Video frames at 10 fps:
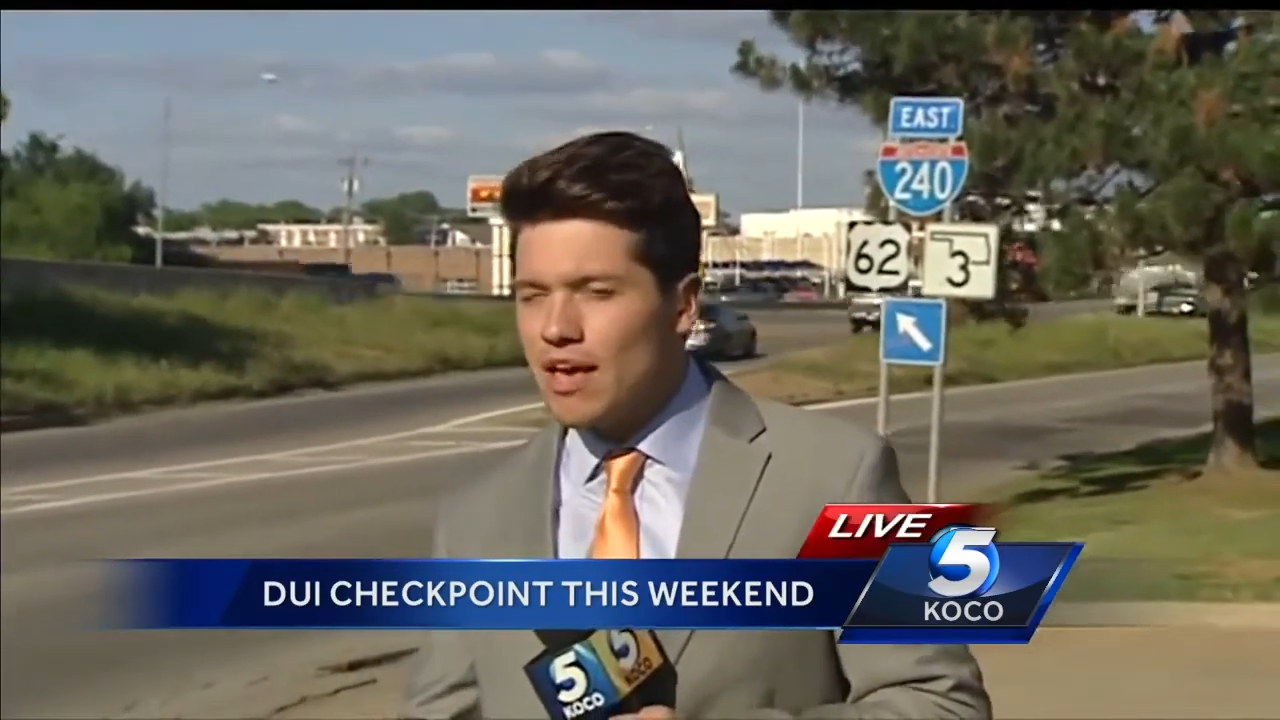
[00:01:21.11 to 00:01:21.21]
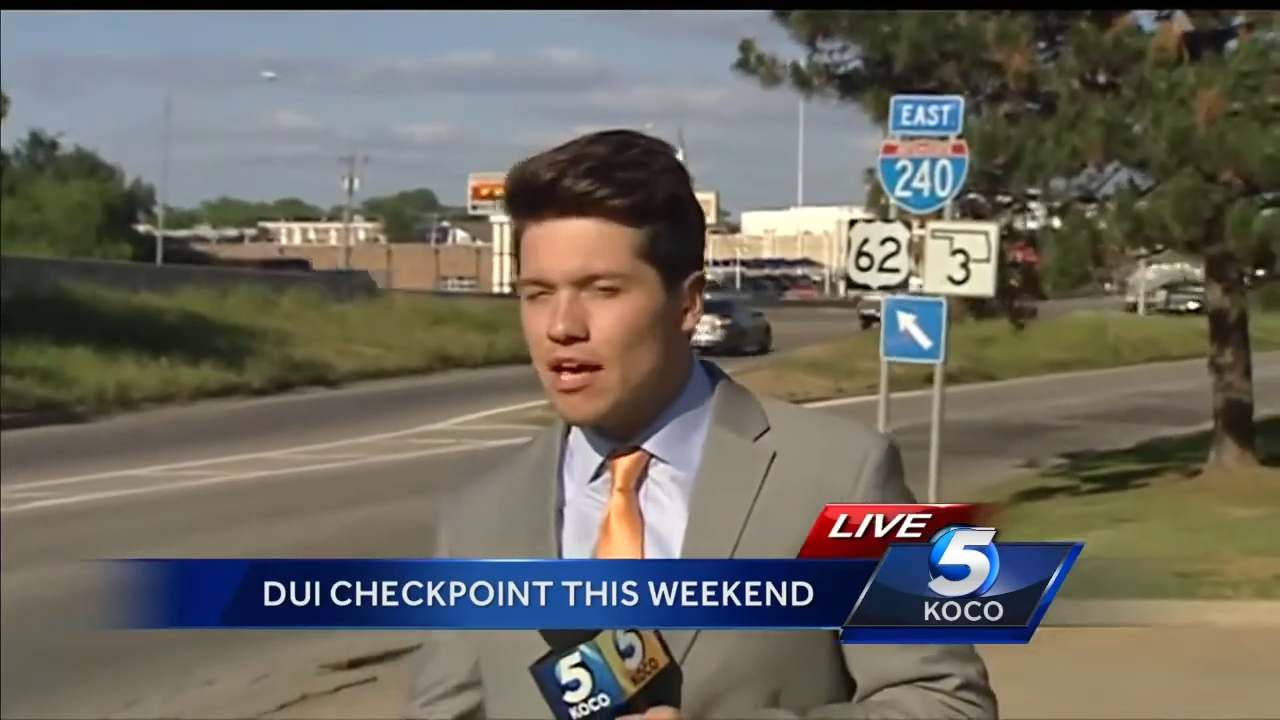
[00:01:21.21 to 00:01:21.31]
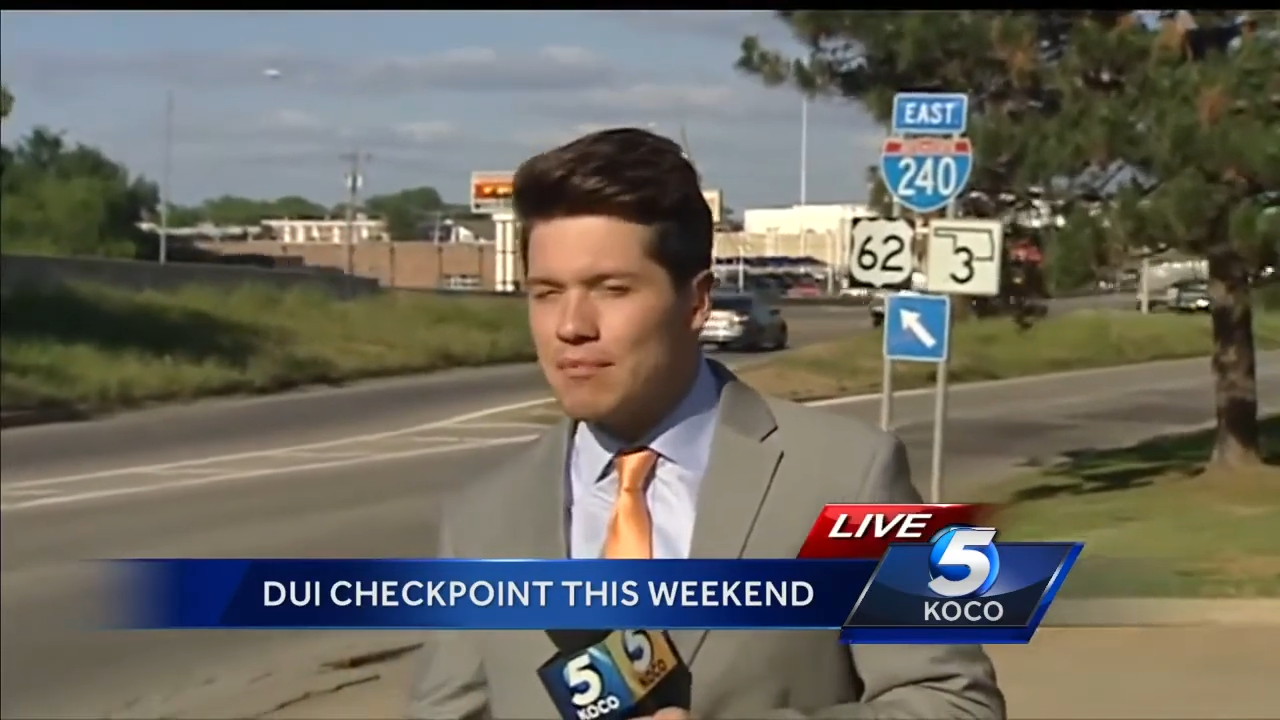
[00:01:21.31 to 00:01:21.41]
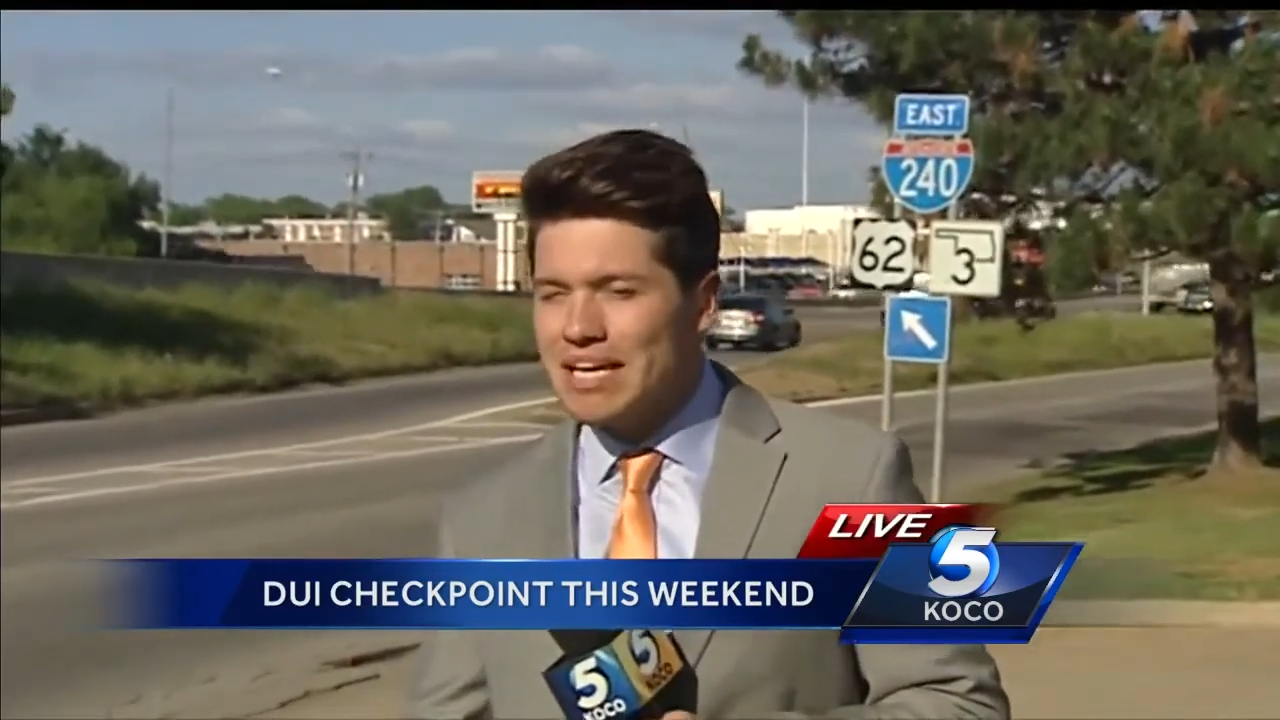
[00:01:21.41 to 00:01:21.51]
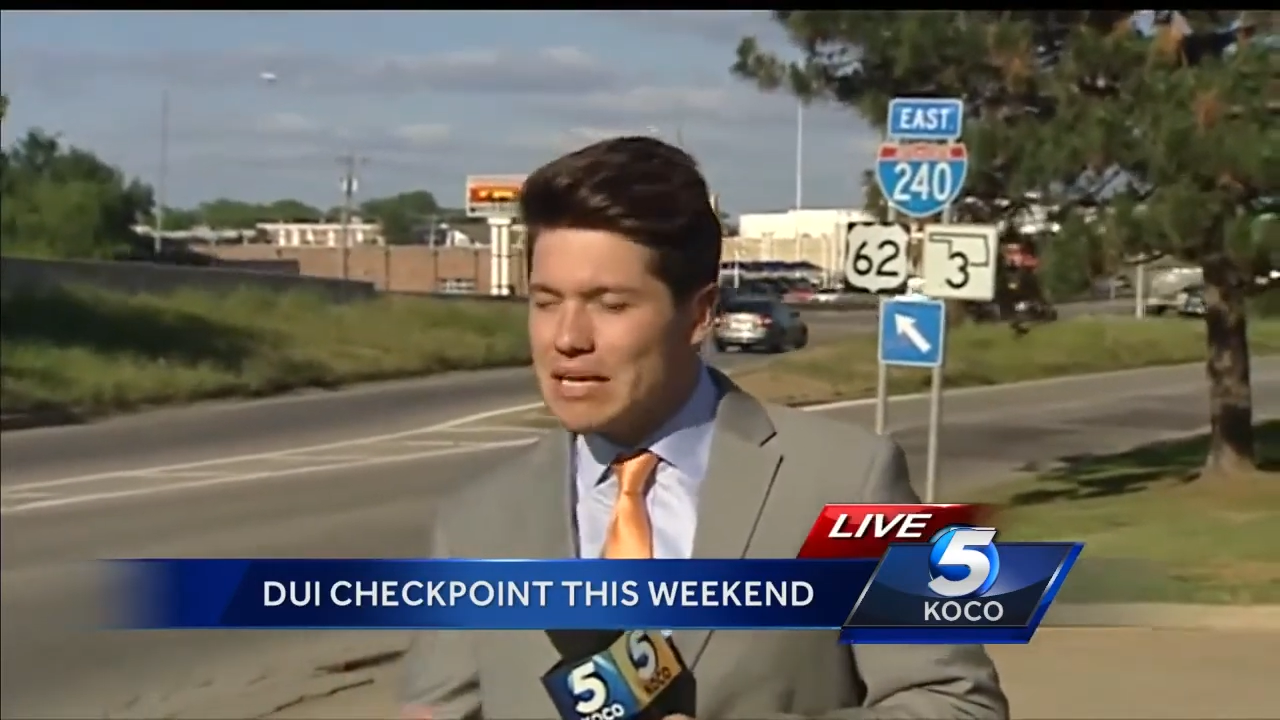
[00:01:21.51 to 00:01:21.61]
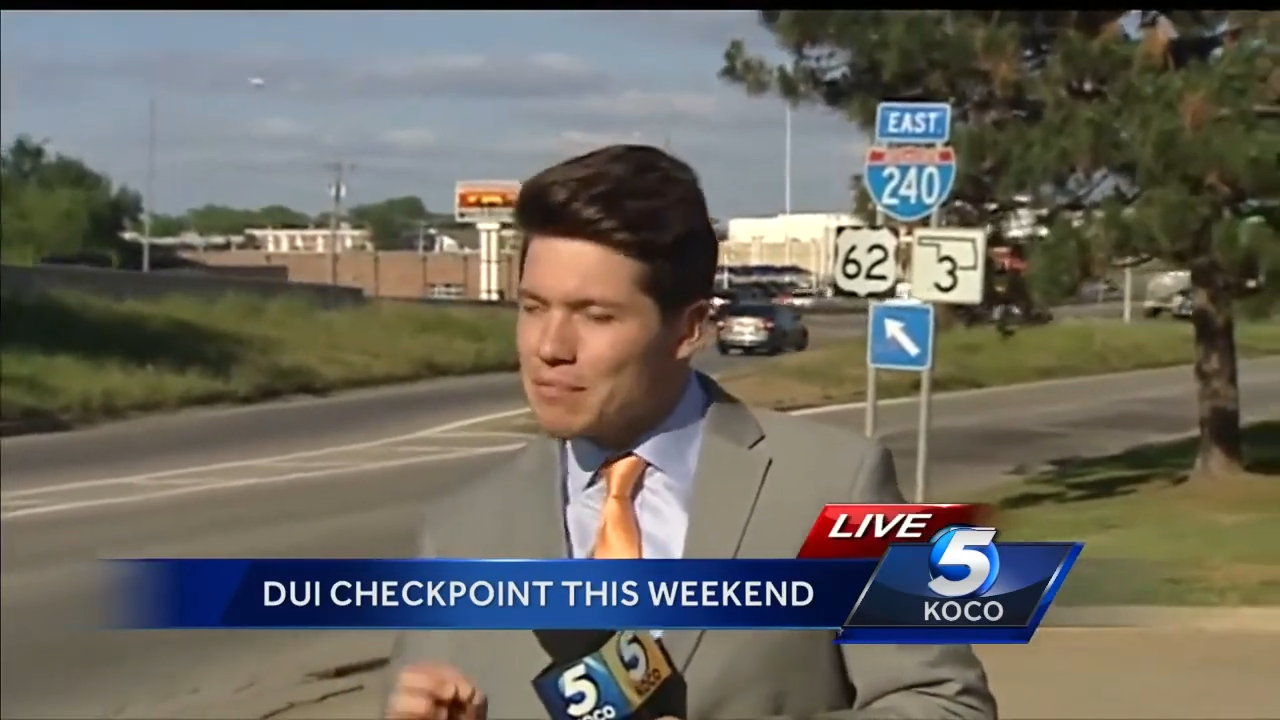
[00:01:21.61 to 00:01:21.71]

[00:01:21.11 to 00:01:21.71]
a.m.,